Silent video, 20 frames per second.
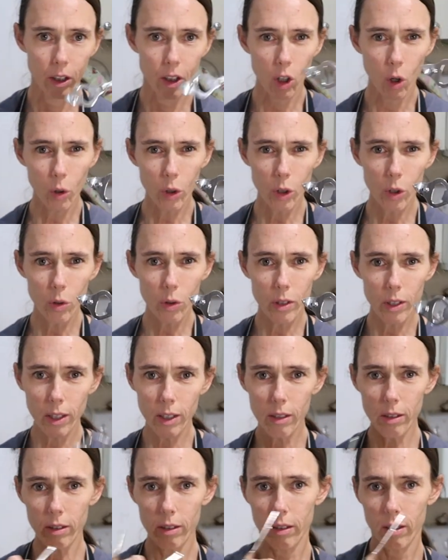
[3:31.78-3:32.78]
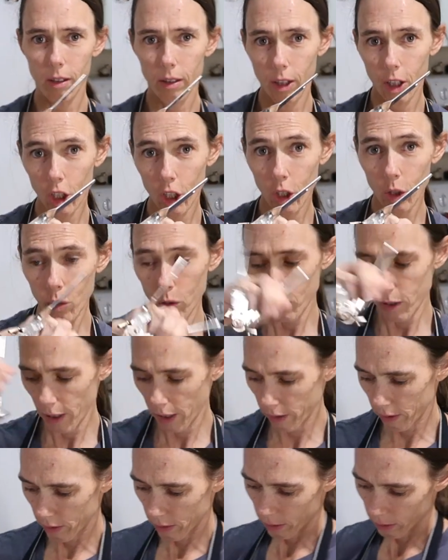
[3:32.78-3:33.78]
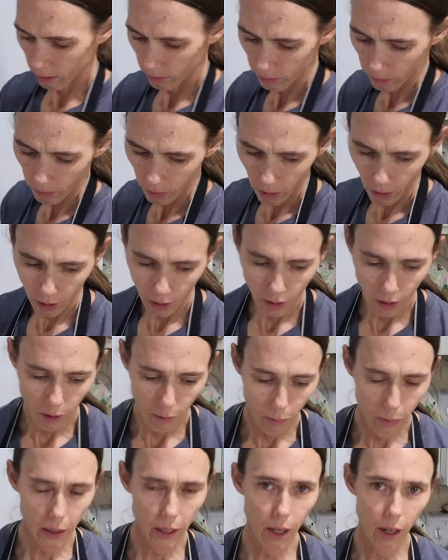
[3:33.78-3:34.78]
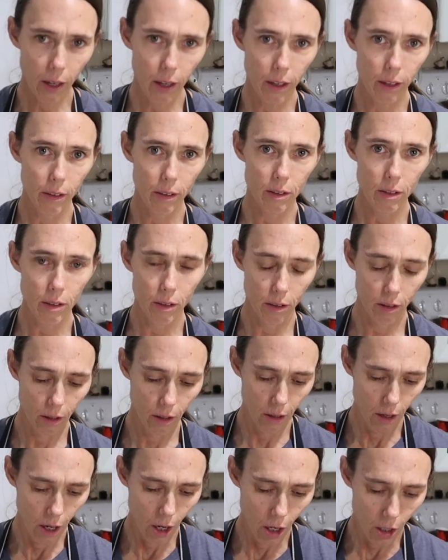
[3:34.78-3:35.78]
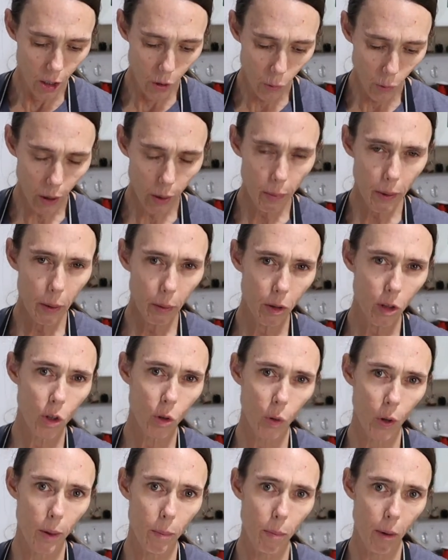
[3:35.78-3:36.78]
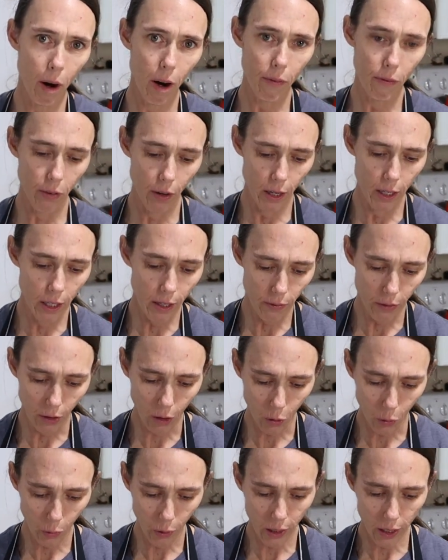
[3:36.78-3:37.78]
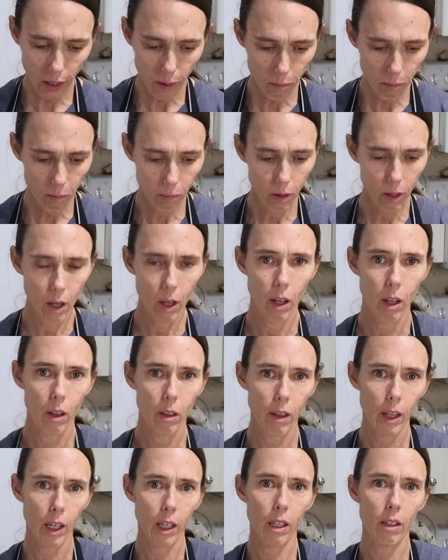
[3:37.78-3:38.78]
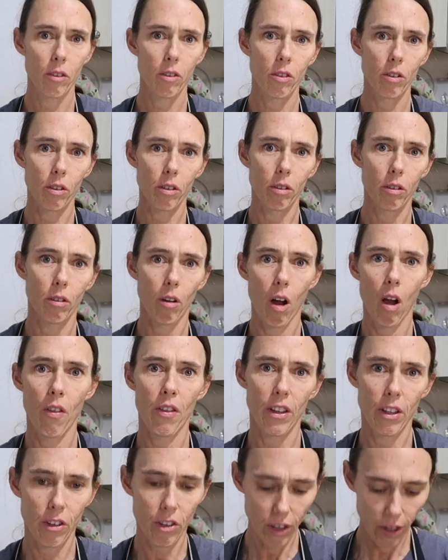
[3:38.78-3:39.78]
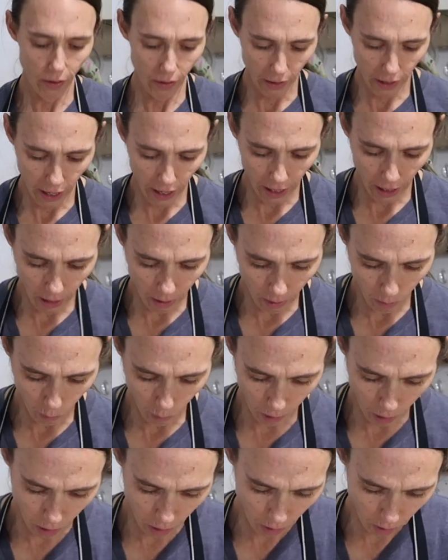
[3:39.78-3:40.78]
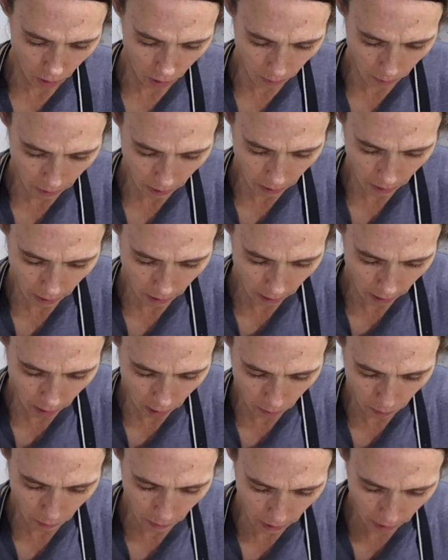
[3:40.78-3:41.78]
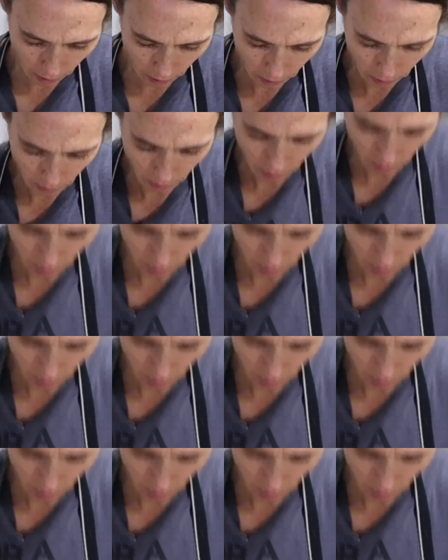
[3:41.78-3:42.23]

Don't use this, use this. Because you want to be able to scrape off any of the cream that is on the inside of the pan, which there typically is, because